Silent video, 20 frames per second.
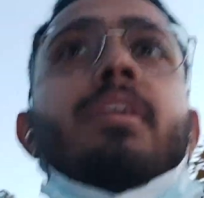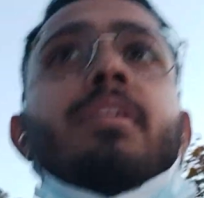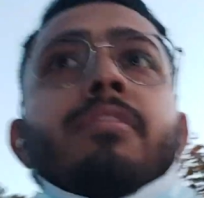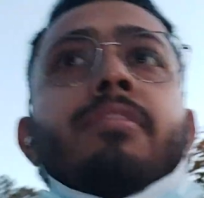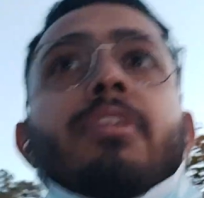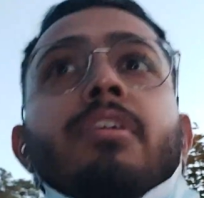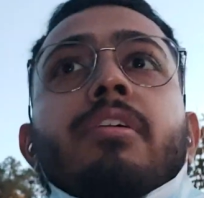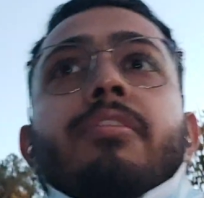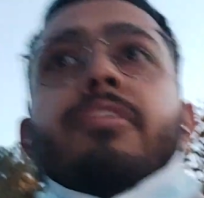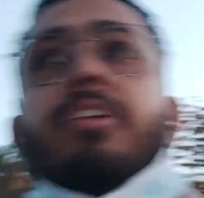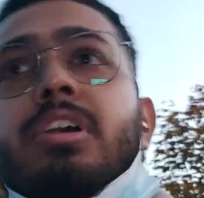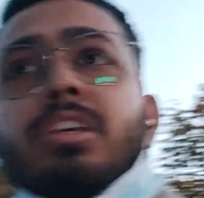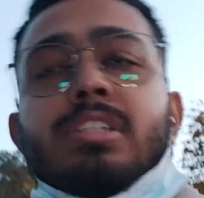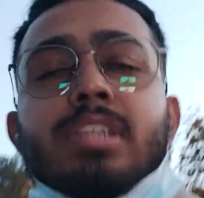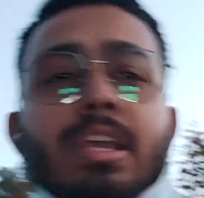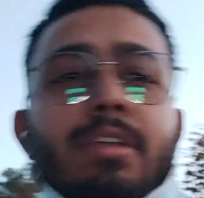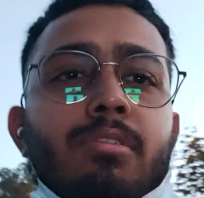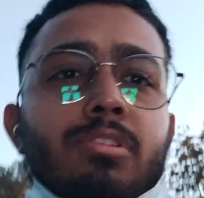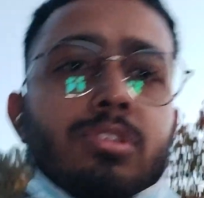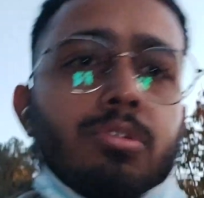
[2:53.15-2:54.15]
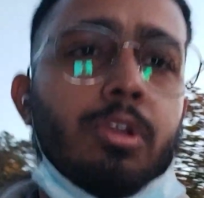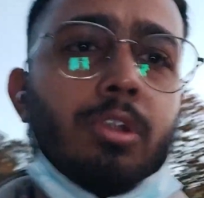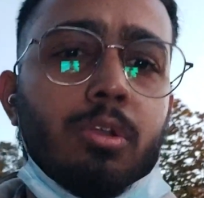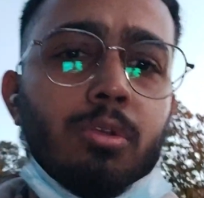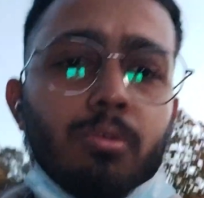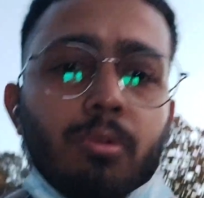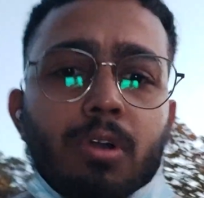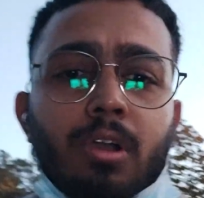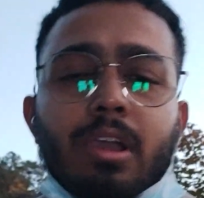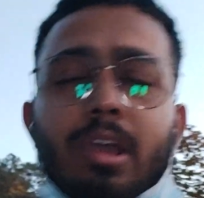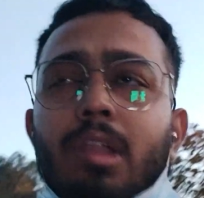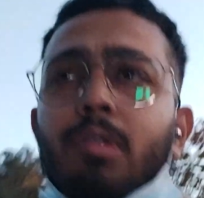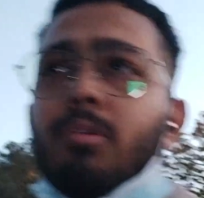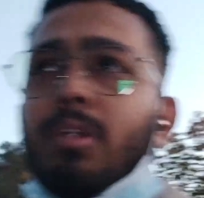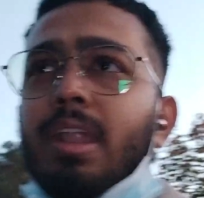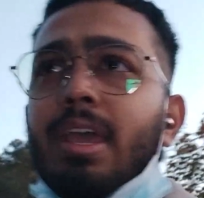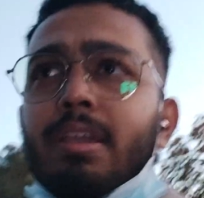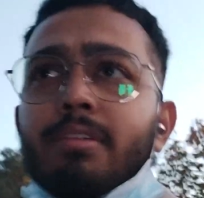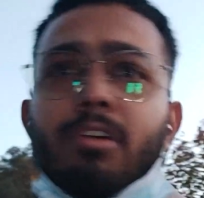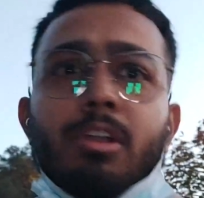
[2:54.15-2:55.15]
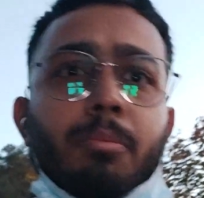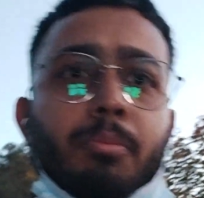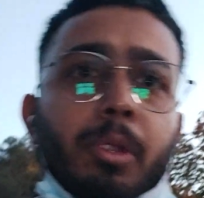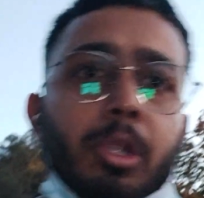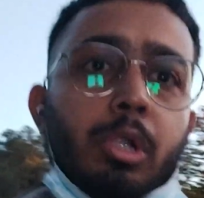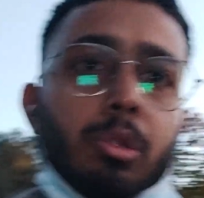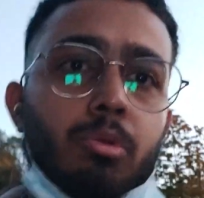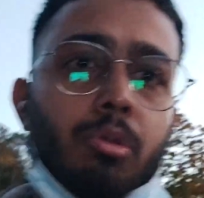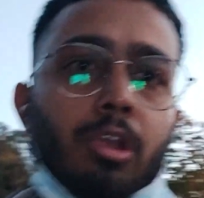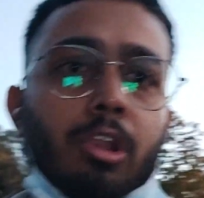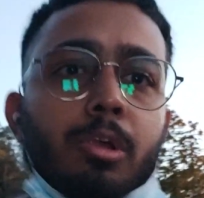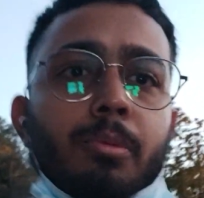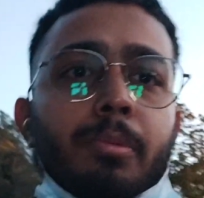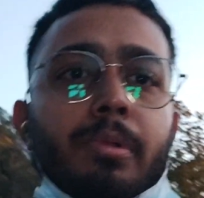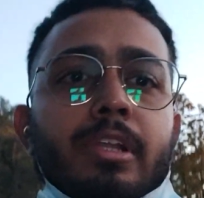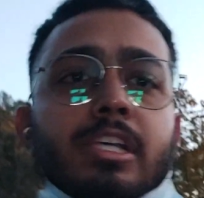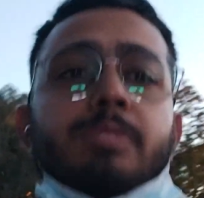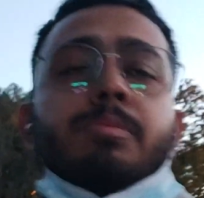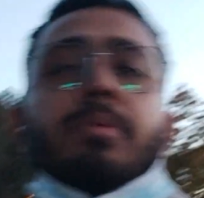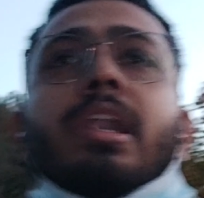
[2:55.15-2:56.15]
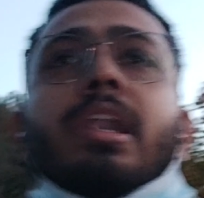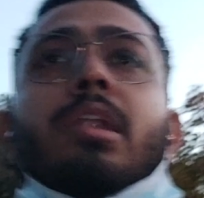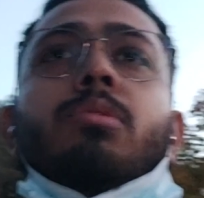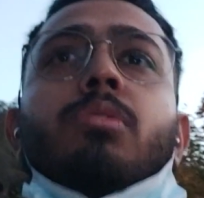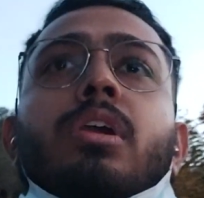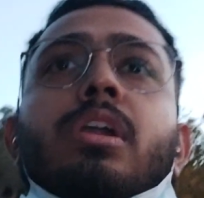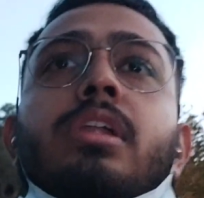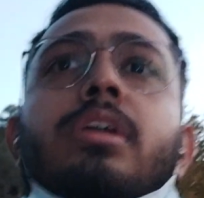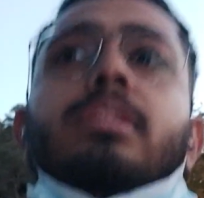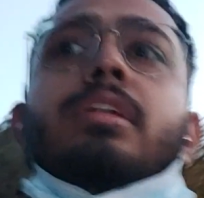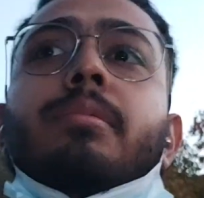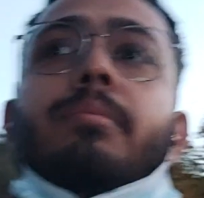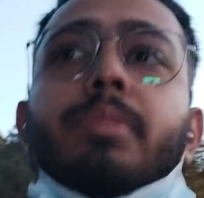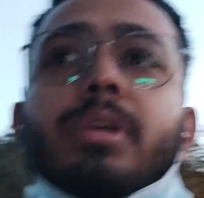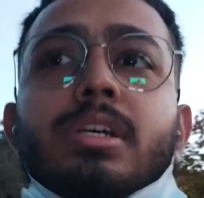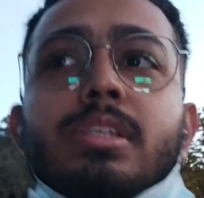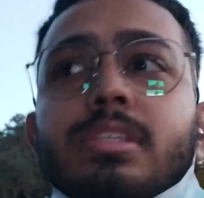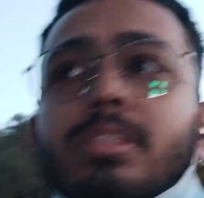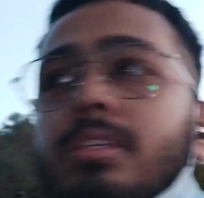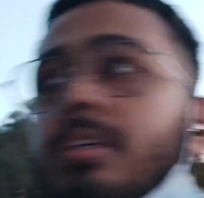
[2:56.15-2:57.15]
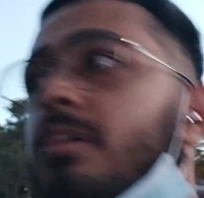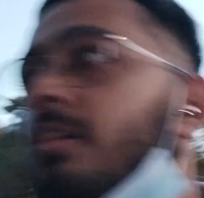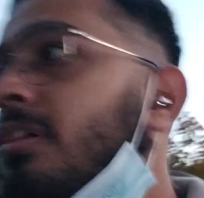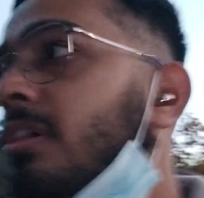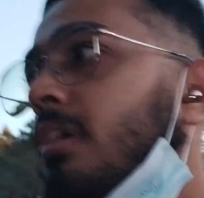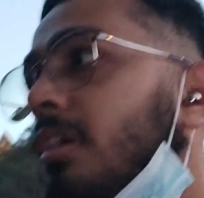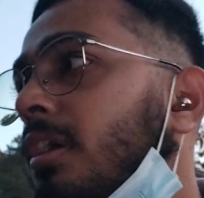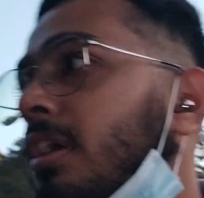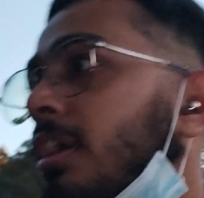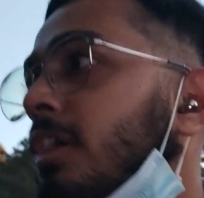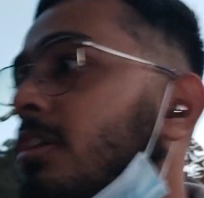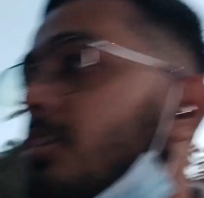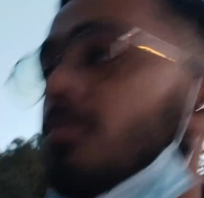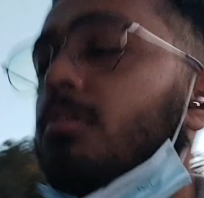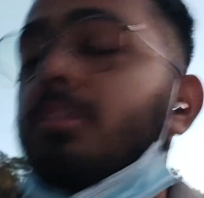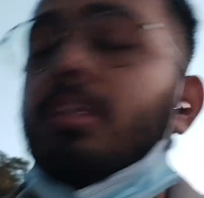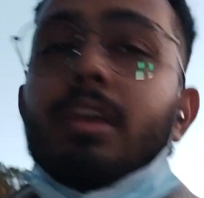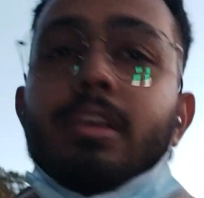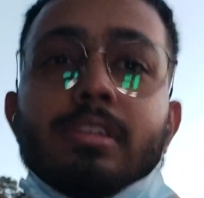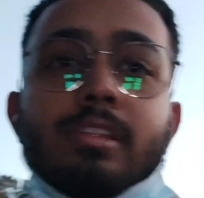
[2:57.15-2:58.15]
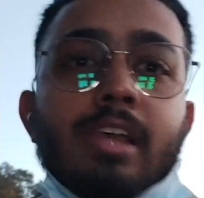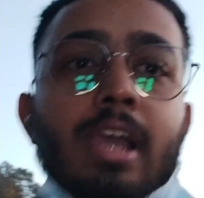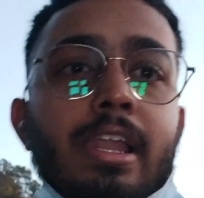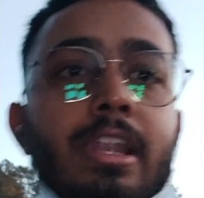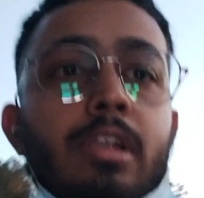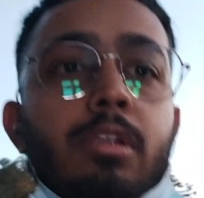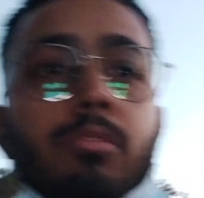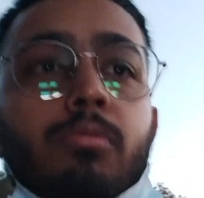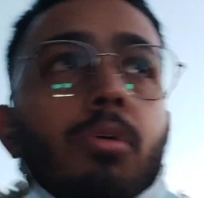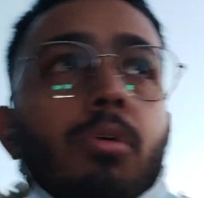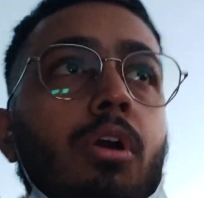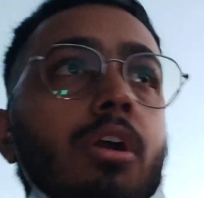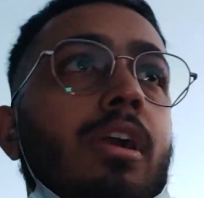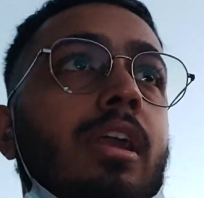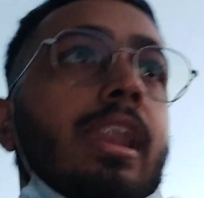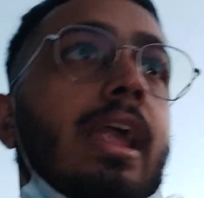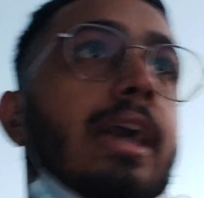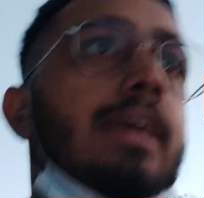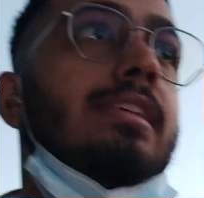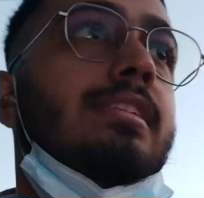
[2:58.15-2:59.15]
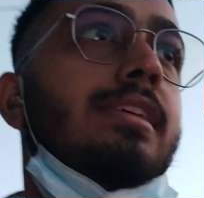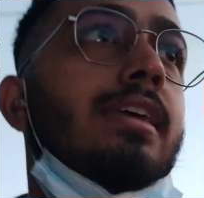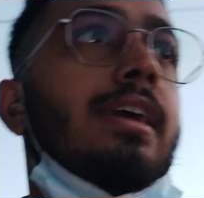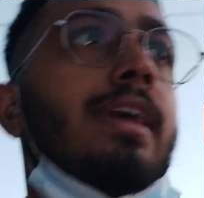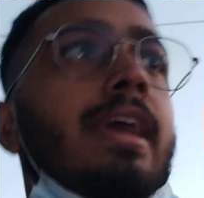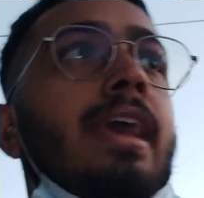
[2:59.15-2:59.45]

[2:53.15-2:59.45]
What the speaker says: First I was going to walk around like 1.2 kilometers, took another bus, so like I need to walk less.